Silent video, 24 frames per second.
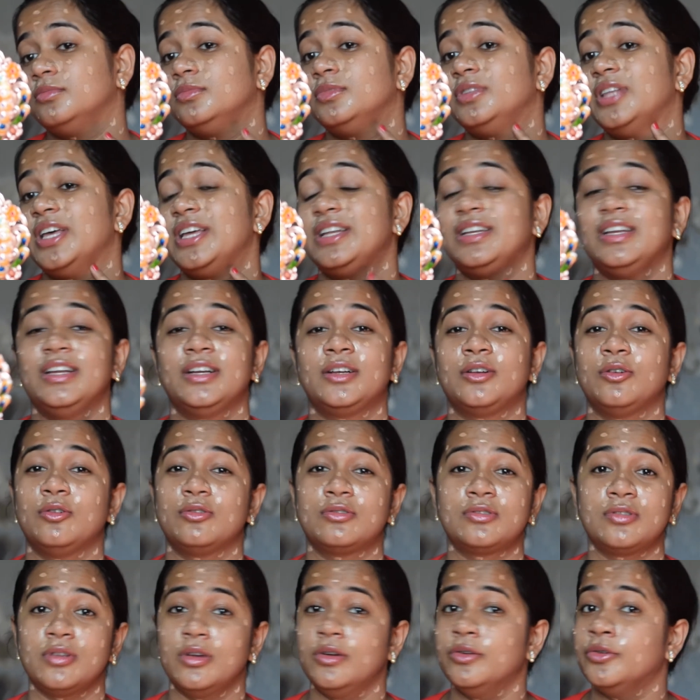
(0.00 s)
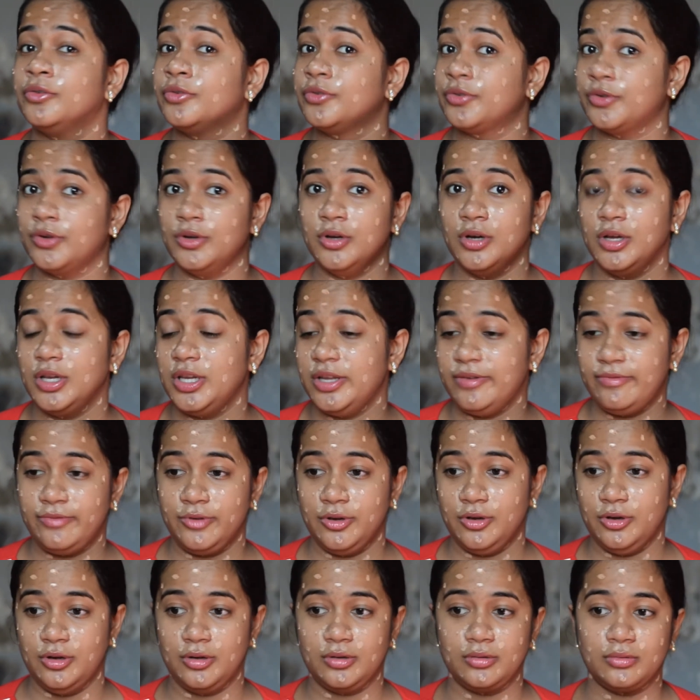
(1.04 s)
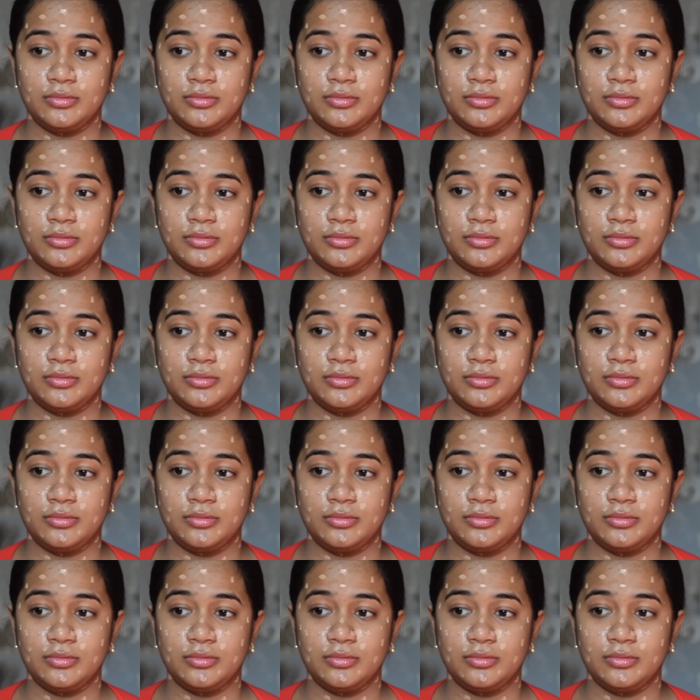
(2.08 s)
then it looks really weird.